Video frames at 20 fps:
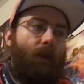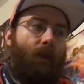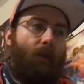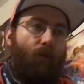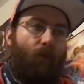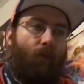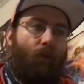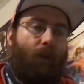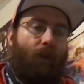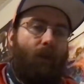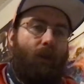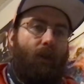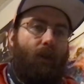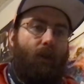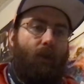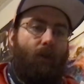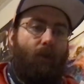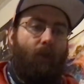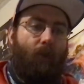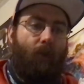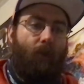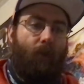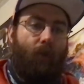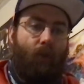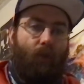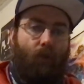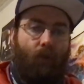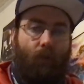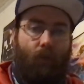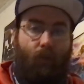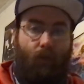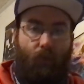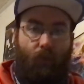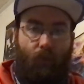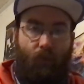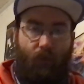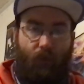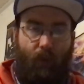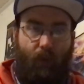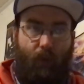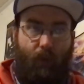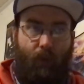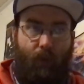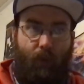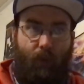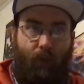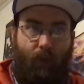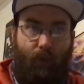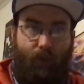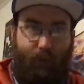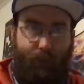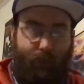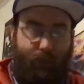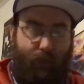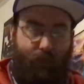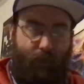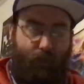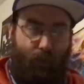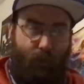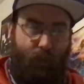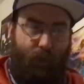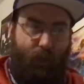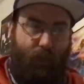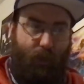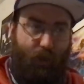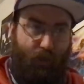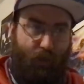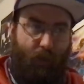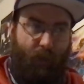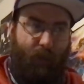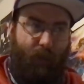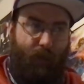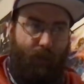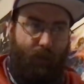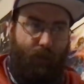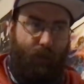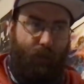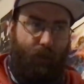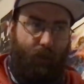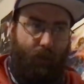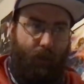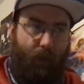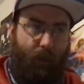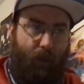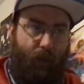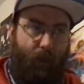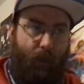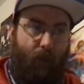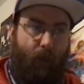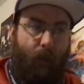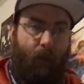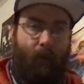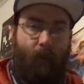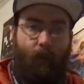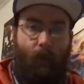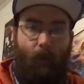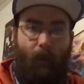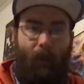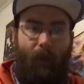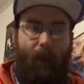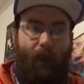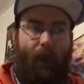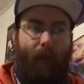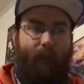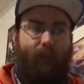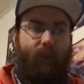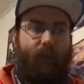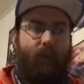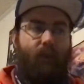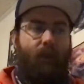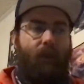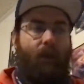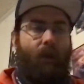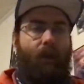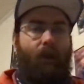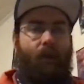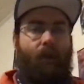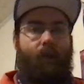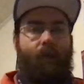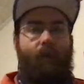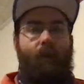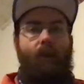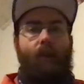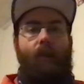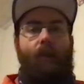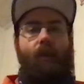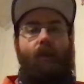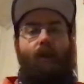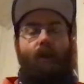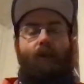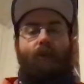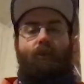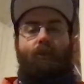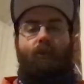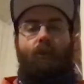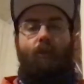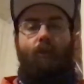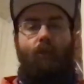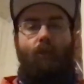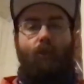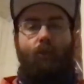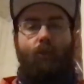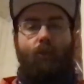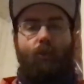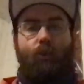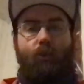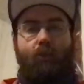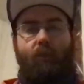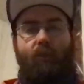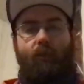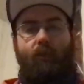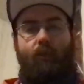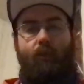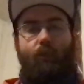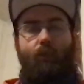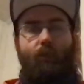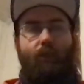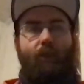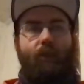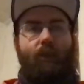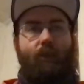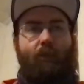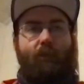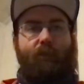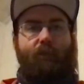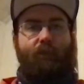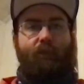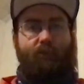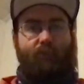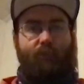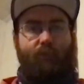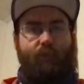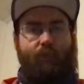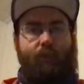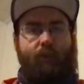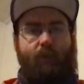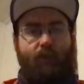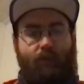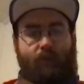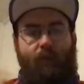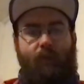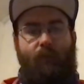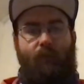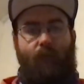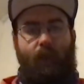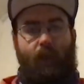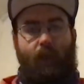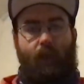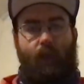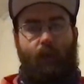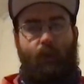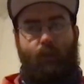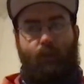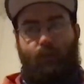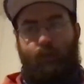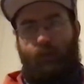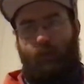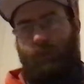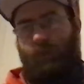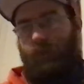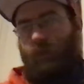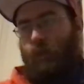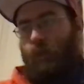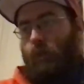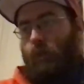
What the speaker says: will become her grandmother's exceptional successor professor. And I have to say, as someone who thinks Professor always been some of my favorite characters